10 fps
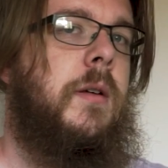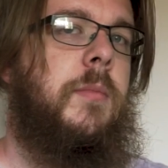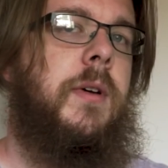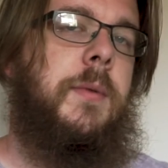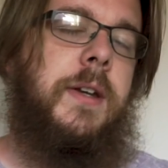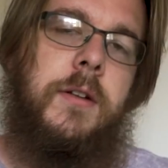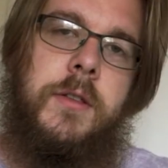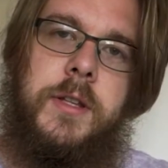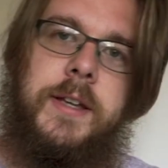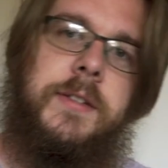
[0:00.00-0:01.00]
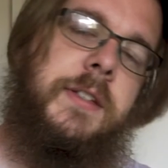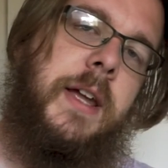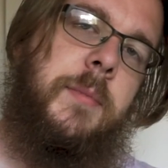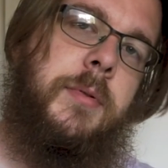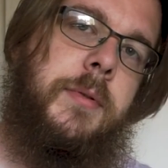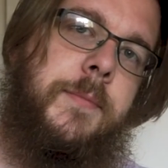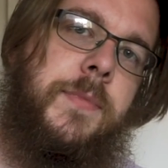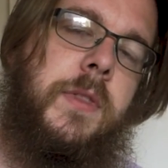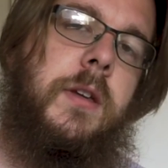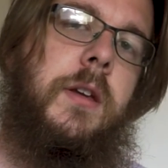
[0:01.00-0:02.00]
but we need to go to the next step
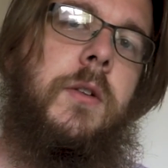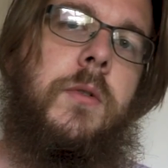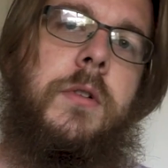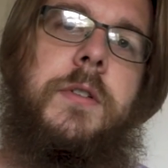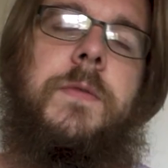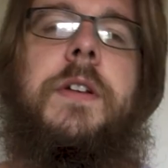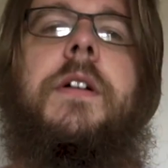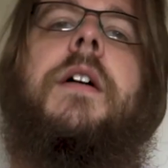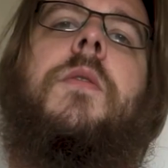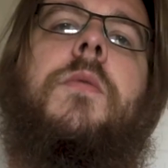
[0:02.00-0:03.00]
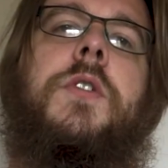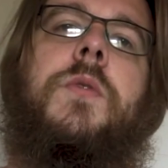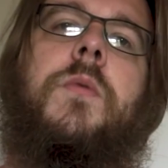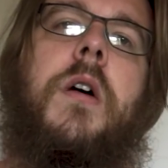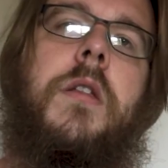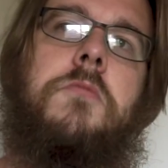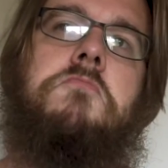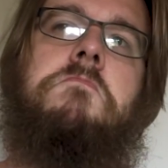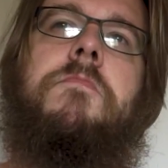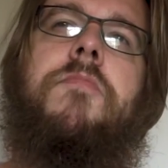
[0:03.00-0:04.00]
in order to figure out which
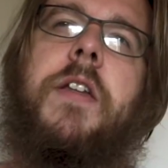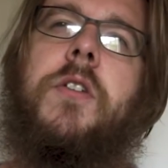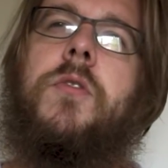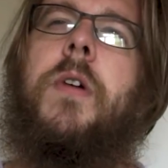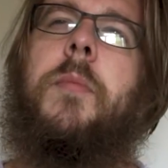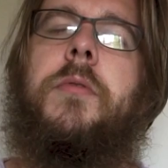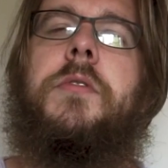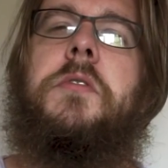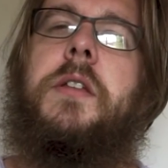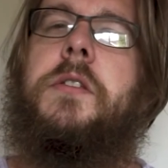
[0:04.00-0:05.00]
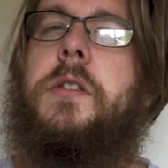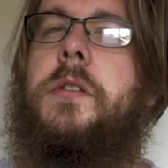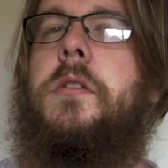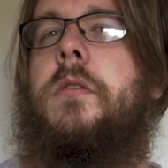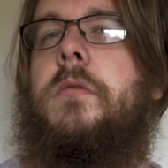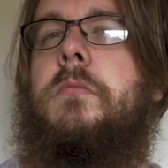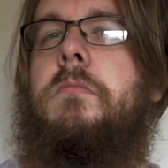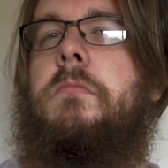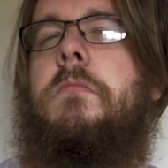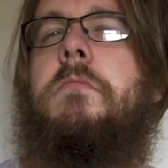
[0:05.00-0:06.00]
one better represents
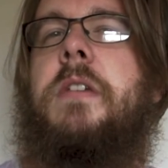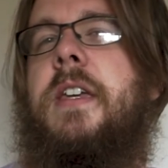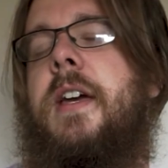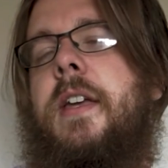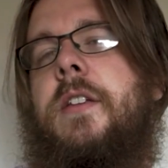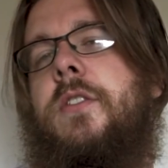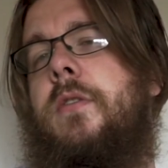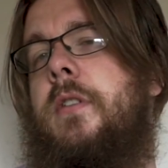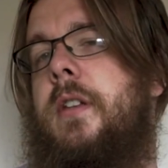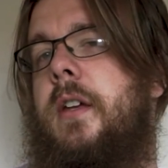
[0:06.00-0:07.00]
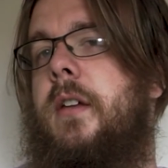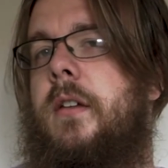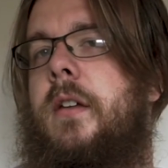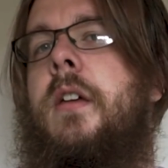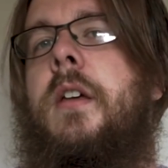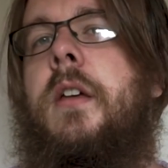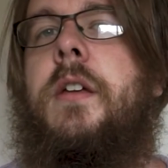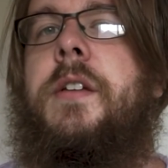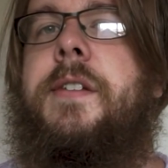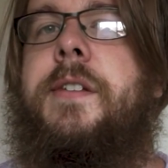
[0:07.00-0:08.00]
me, I guess you could say.
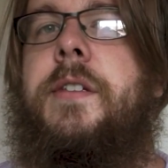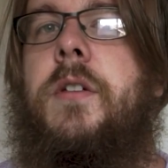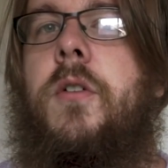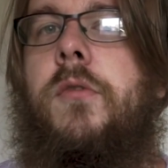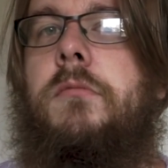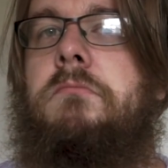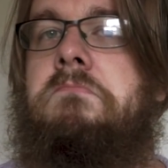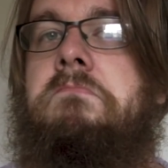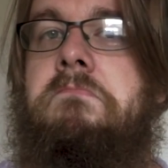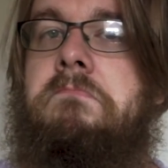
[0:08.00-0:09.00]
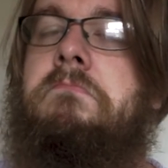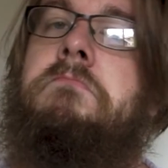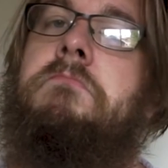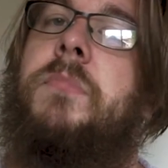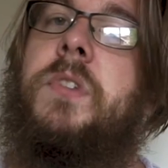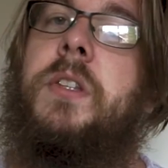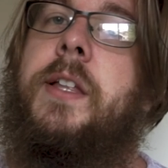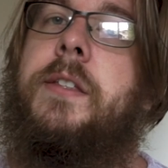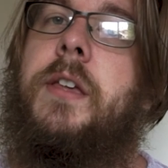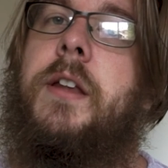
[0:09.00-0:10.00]
So
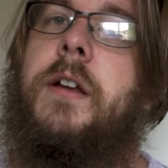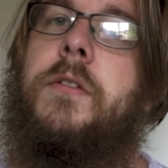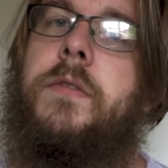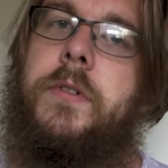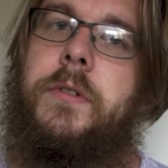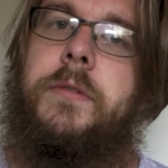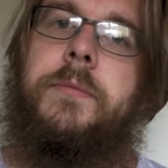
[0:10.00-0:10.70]
let's head on over.